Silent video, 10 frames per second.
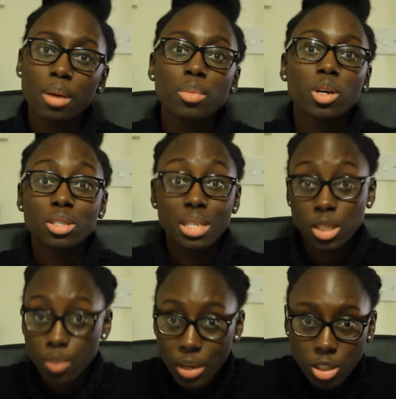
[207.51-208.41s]
because they
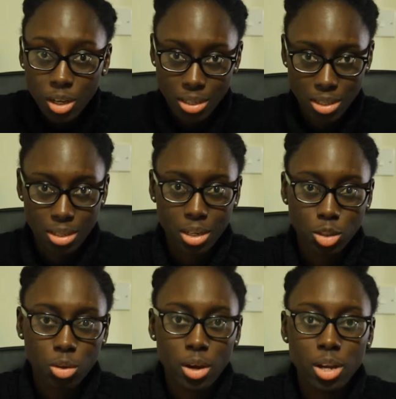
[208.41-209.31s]
specialize in
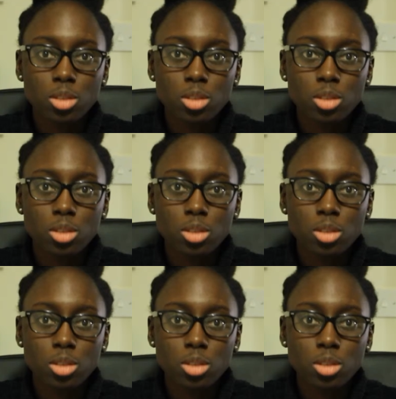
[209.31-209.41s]
natural hair.